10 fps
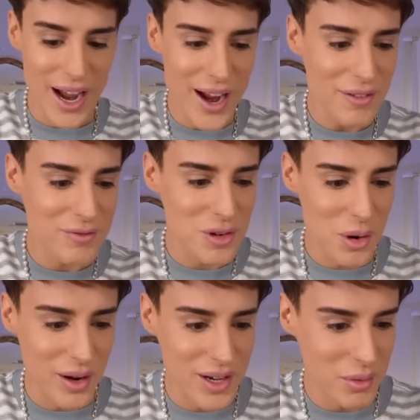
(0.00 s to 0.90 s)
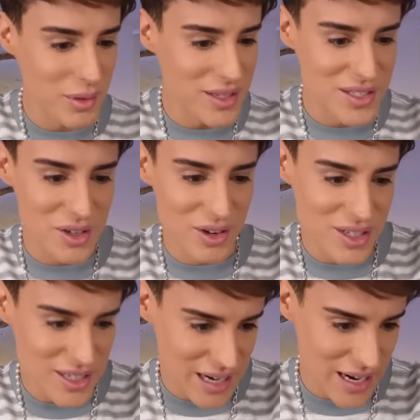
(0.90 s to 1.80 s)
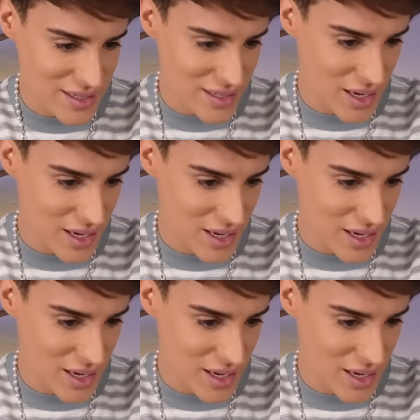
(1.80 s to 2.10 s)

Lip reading: I have no idea what this is going to taste